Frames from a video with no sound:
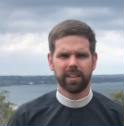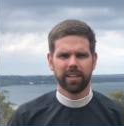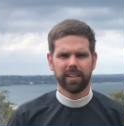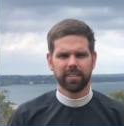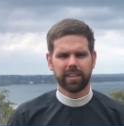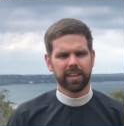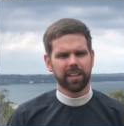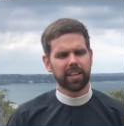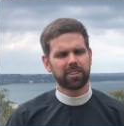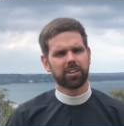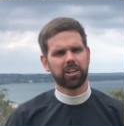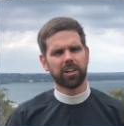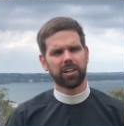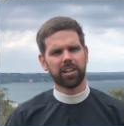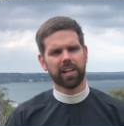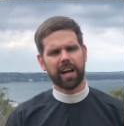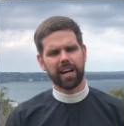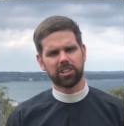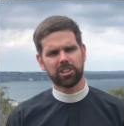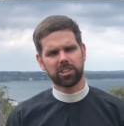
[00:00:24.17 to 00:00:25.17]
They let their
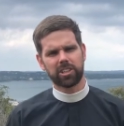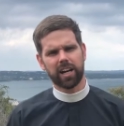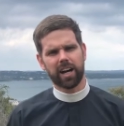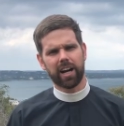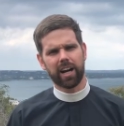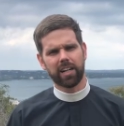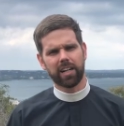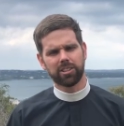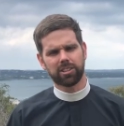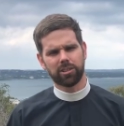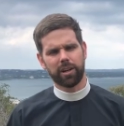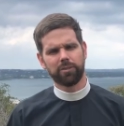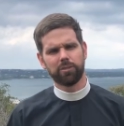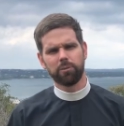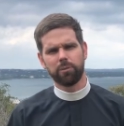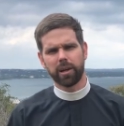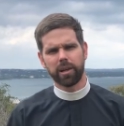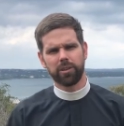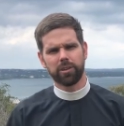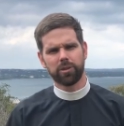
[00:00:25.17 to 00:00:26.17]
light shine so
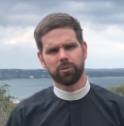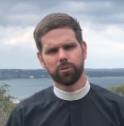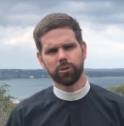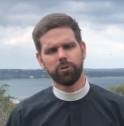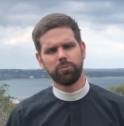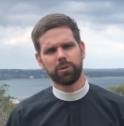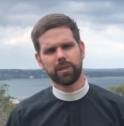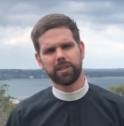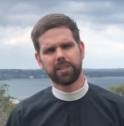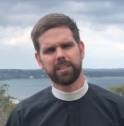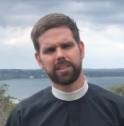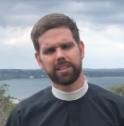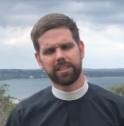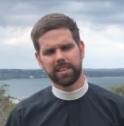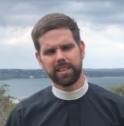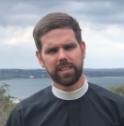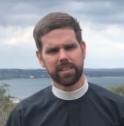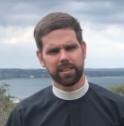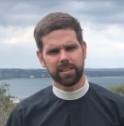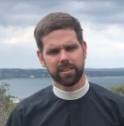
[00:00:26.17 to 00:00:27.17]
everybody in the room can see.